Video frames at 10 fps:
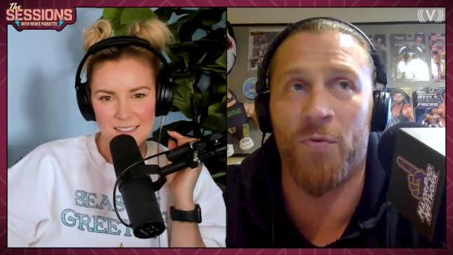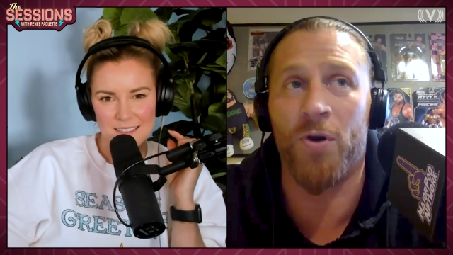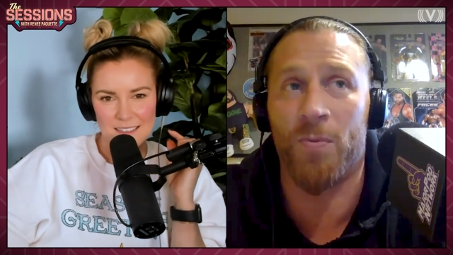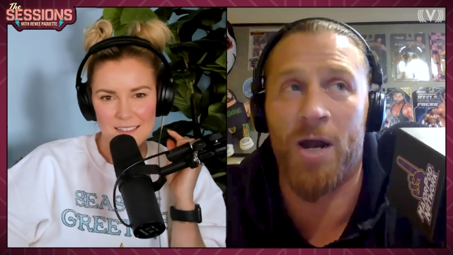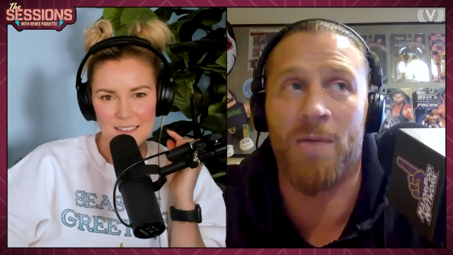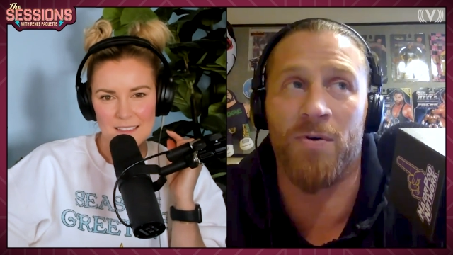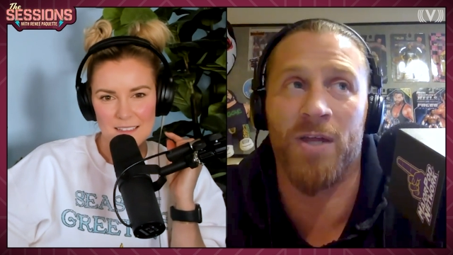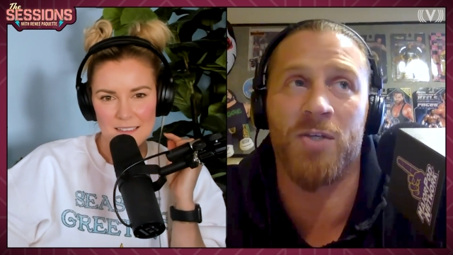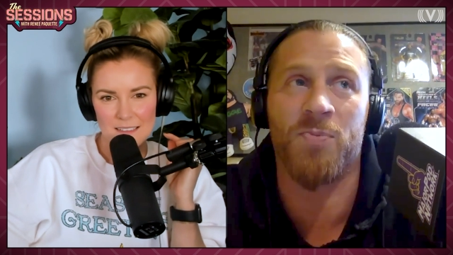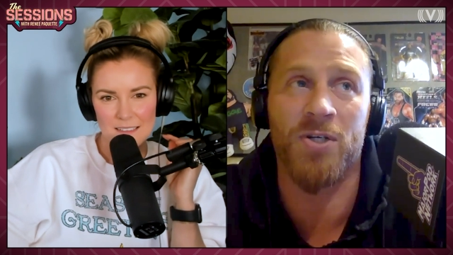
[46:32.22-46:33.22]
Speaker 1: real problem
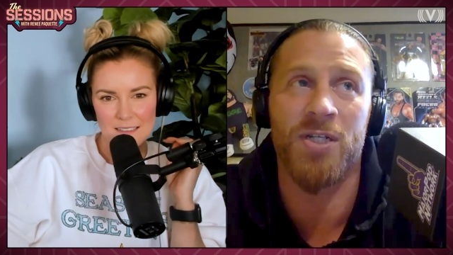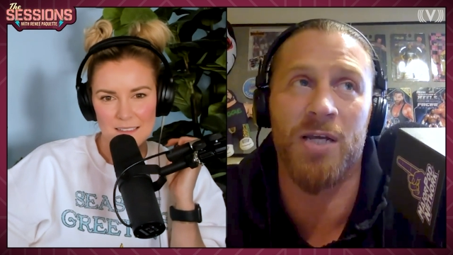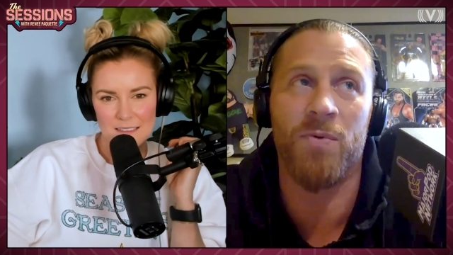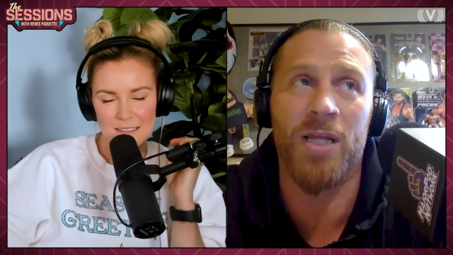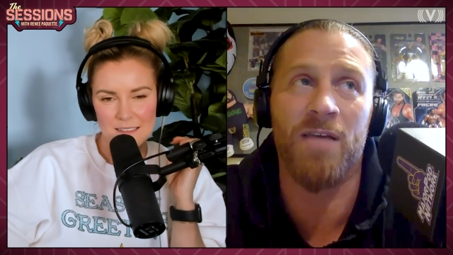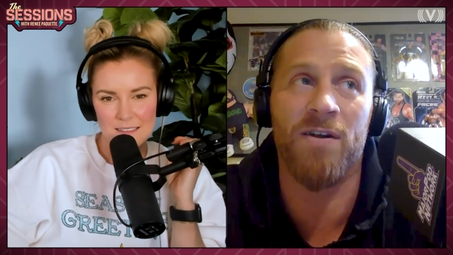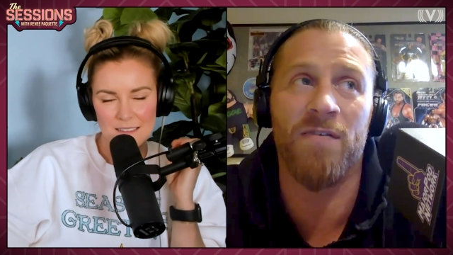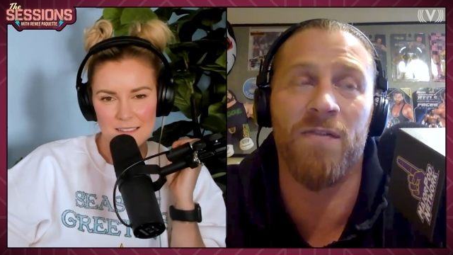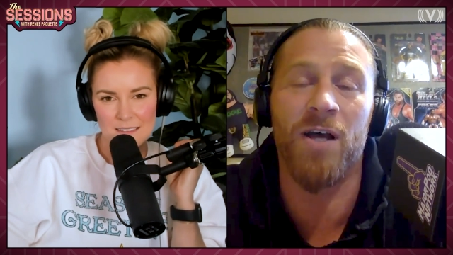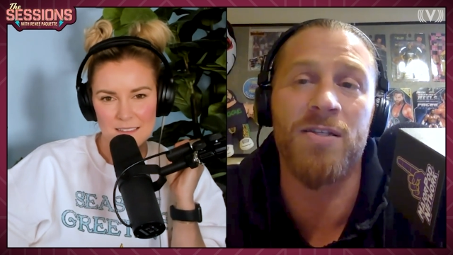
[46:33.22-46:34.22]
with us personally, we live in
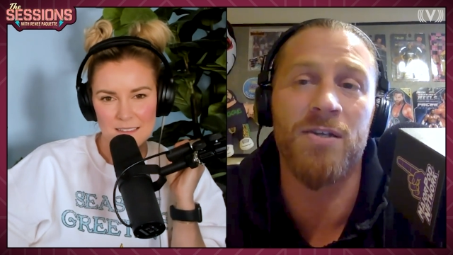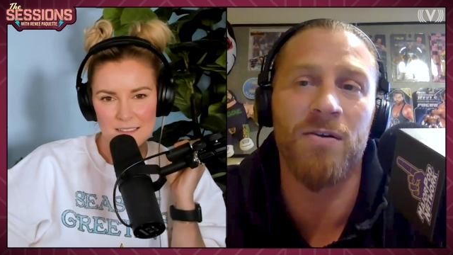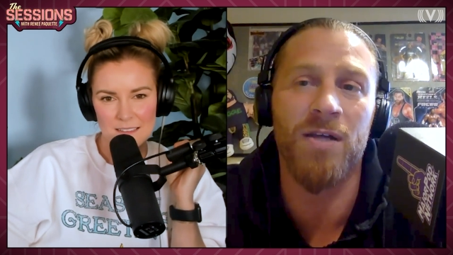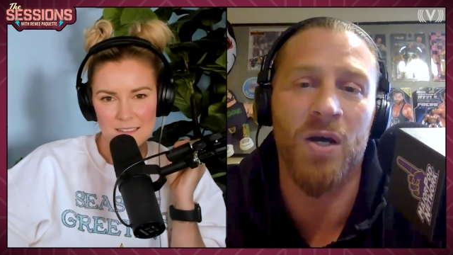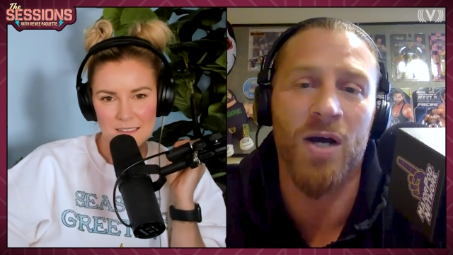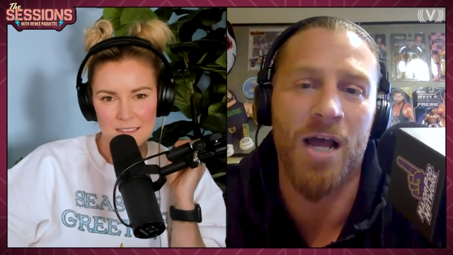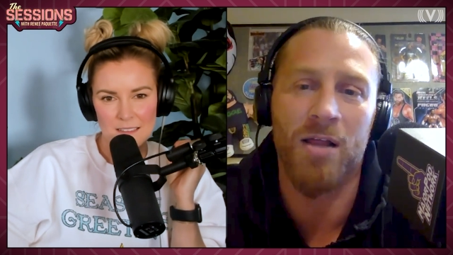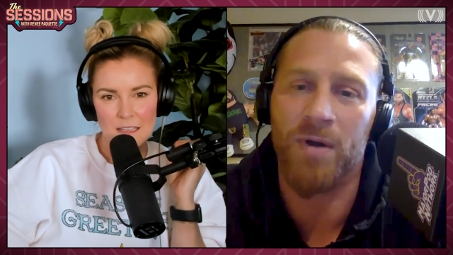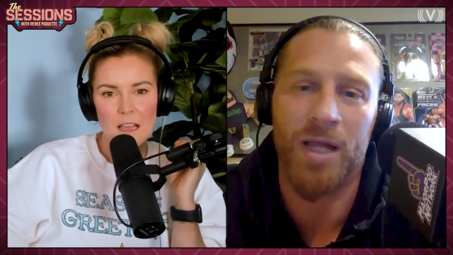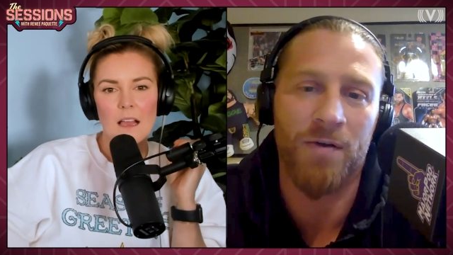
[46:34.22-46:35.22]
a flood zone in Long
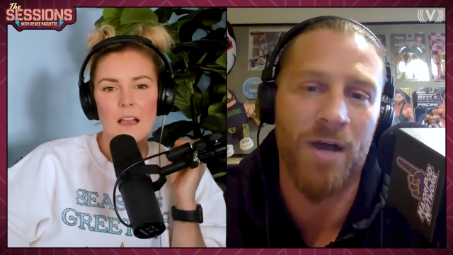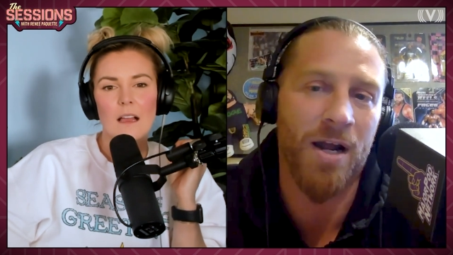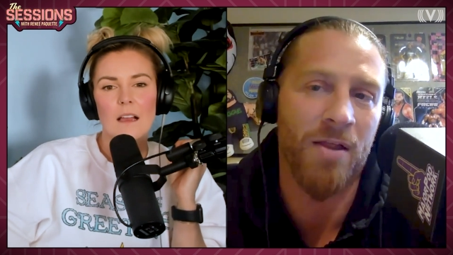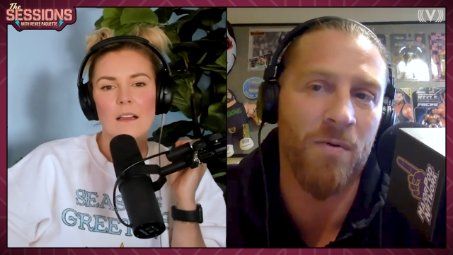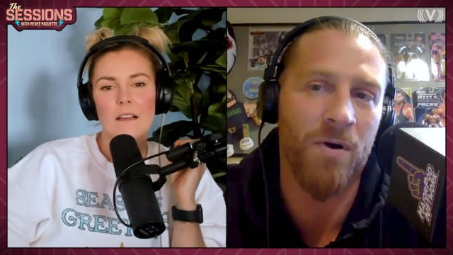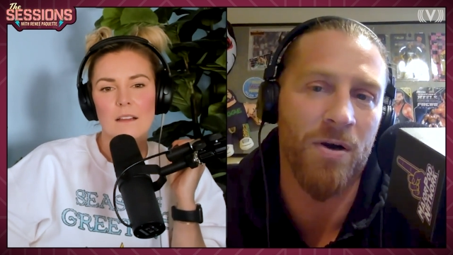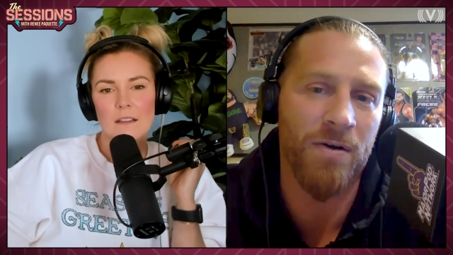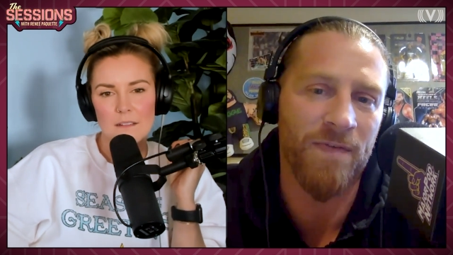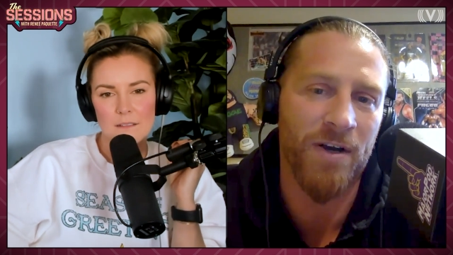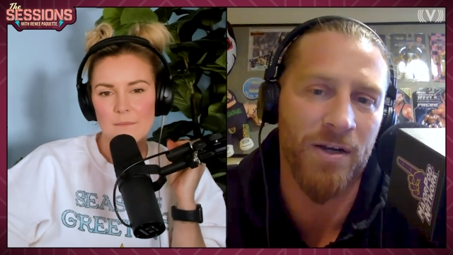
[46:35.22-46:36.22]
Island. We're like right on the water
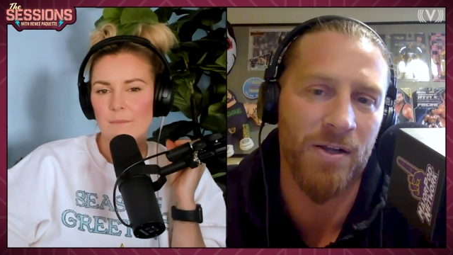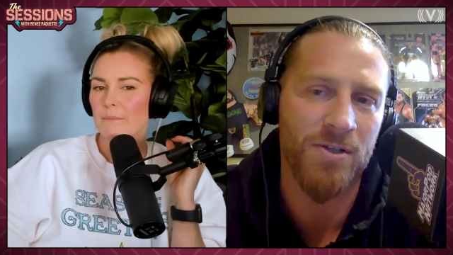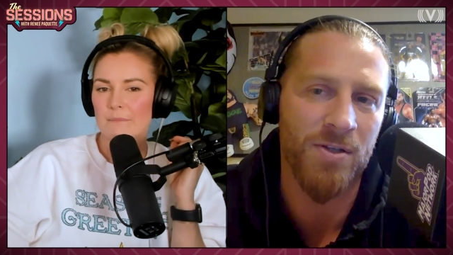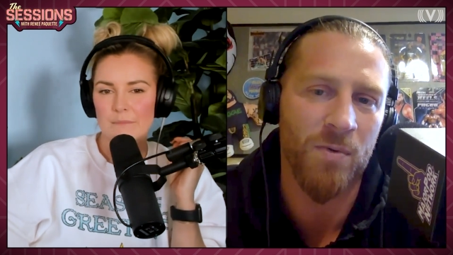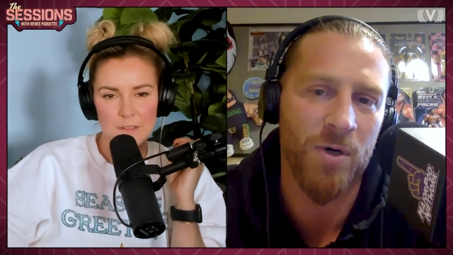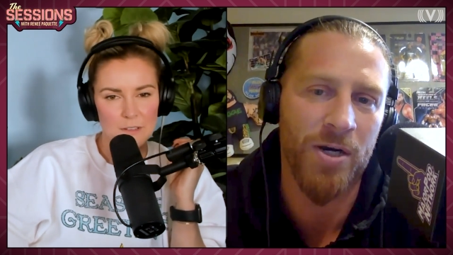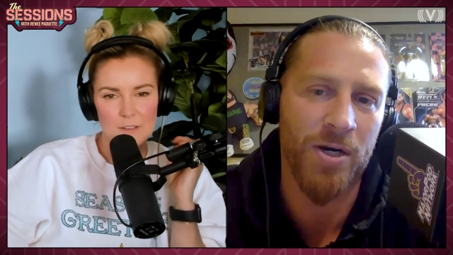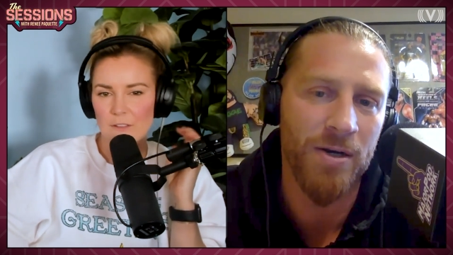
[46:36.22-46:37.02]
and very close to the water.